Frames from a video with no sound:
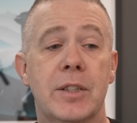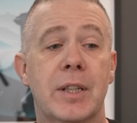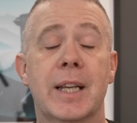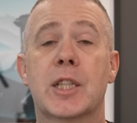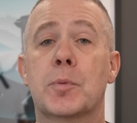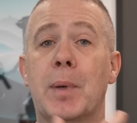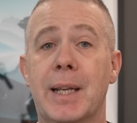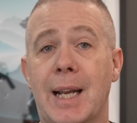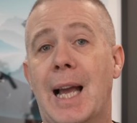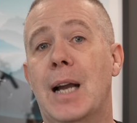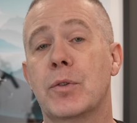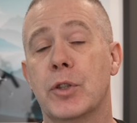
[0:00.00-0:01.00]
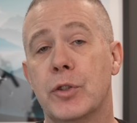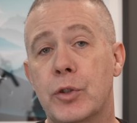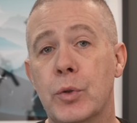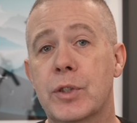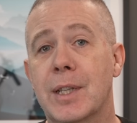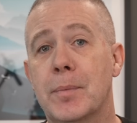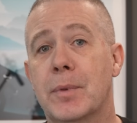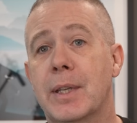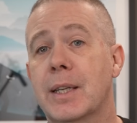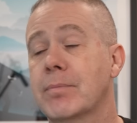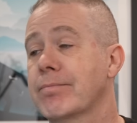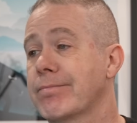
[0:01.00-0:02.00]
to explain how to do
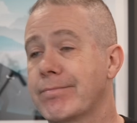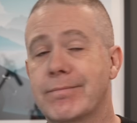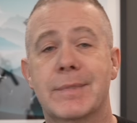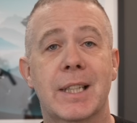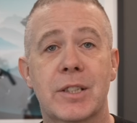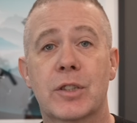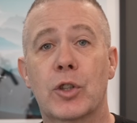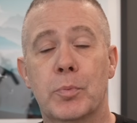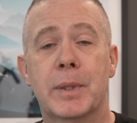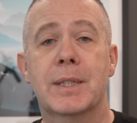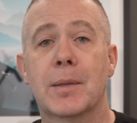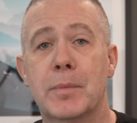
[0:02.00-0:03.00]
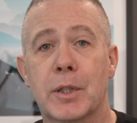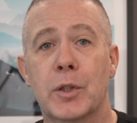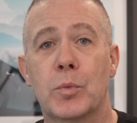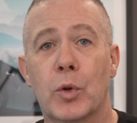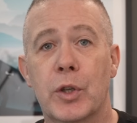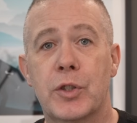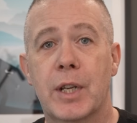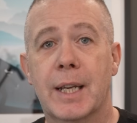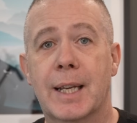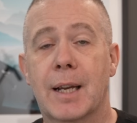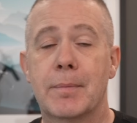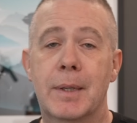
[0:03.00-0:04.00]
something this could be something you'd want to
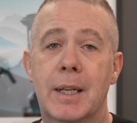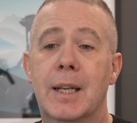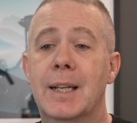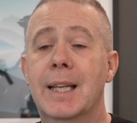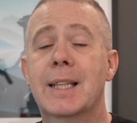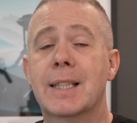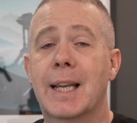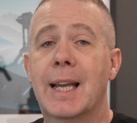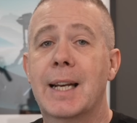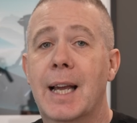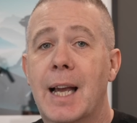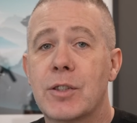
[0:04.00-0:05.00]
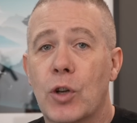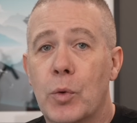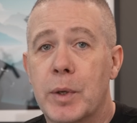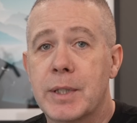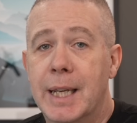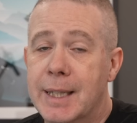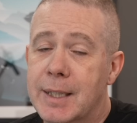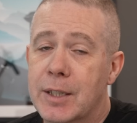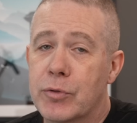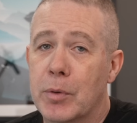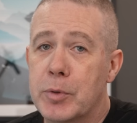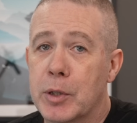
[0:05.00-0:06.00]
check out. Links again, as always, in the
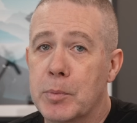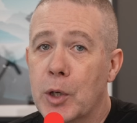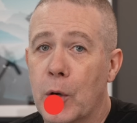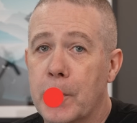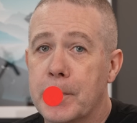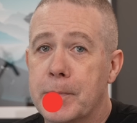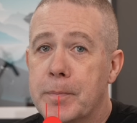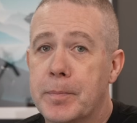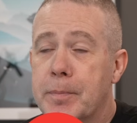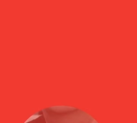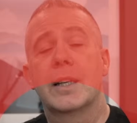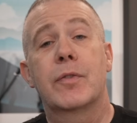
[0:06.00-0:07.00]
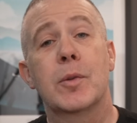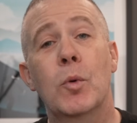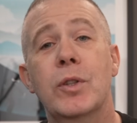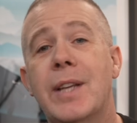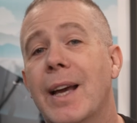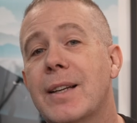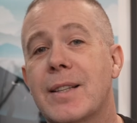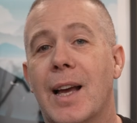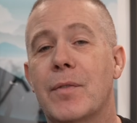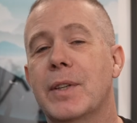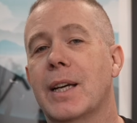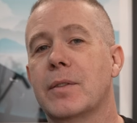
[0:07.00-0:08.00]
description below. Now, for more
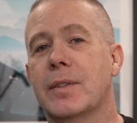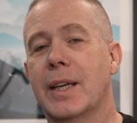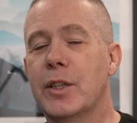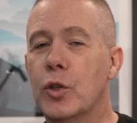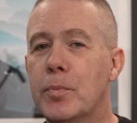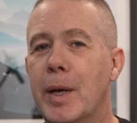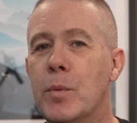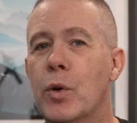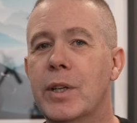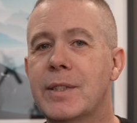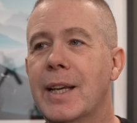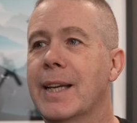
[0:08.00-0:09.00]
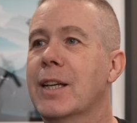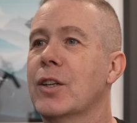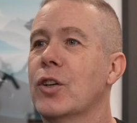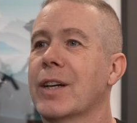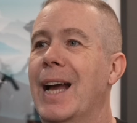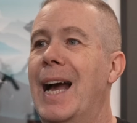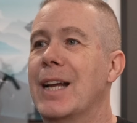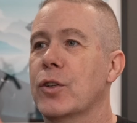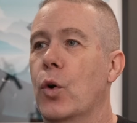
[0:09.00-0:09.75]
tech-savvy out there, you may want to take a look at